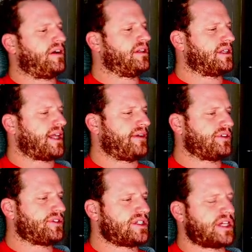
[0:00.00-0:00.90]
a little after
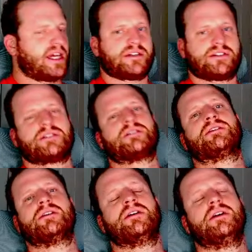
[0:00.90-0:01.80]
6,
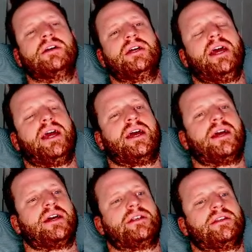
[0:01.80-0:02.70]

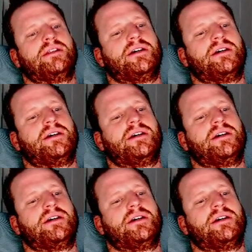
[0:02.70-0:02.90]
and it